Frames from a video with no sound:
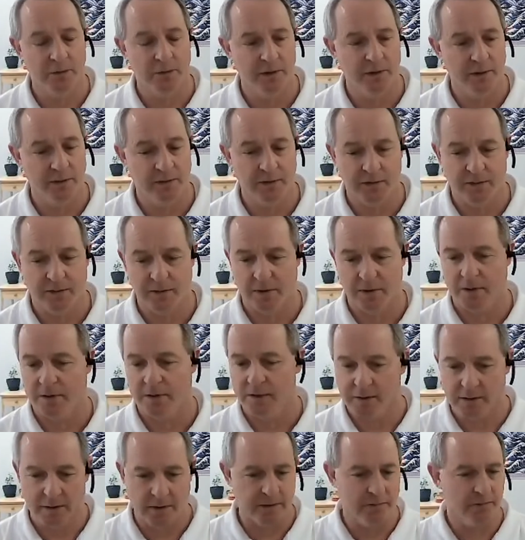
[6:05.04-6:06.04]
with
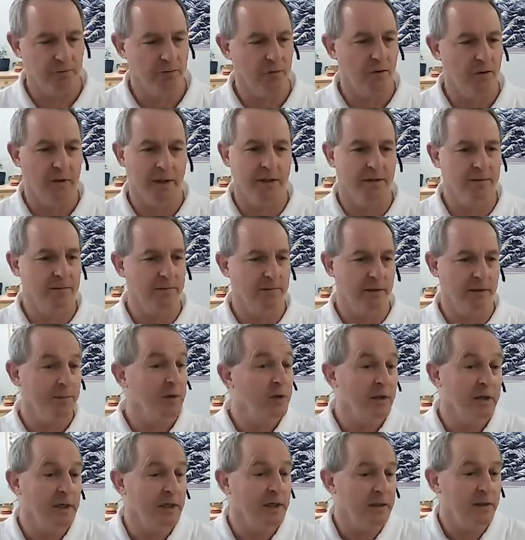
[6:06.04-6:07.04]
a, a growing
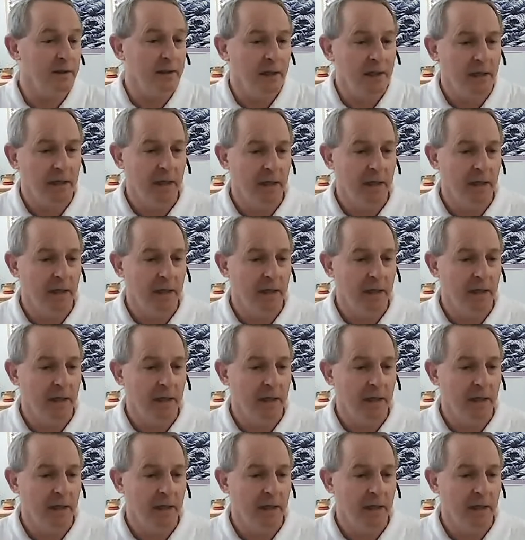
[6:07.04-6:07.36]
community.